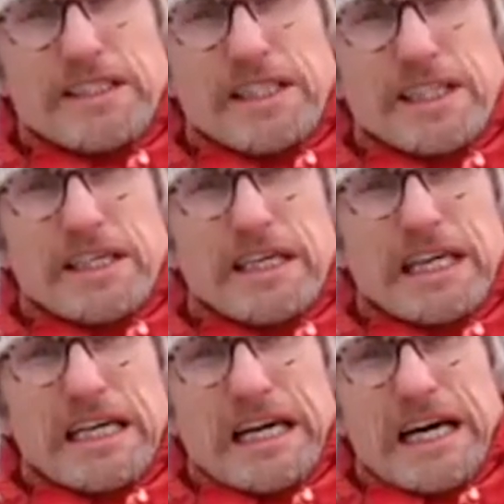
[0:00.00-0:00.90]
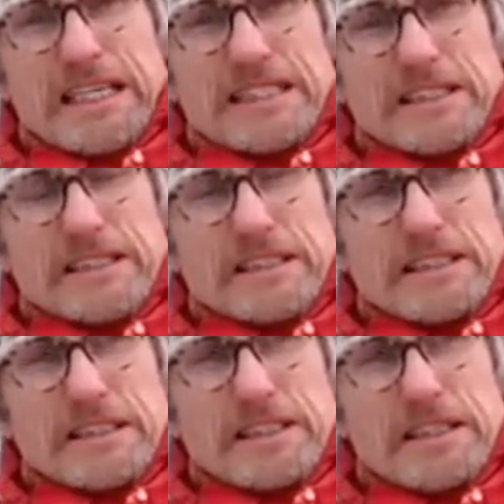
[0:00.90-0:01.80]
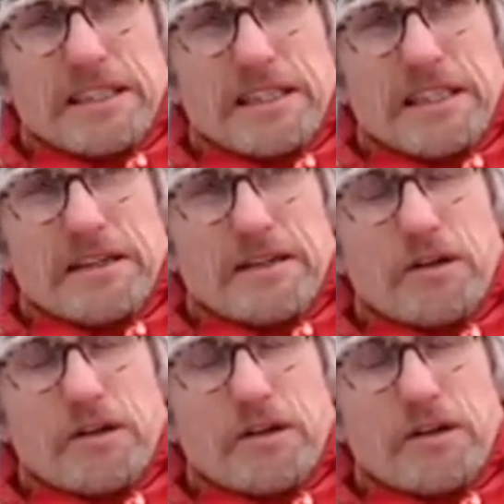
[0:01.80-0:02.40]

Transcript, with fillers: uh, as uh,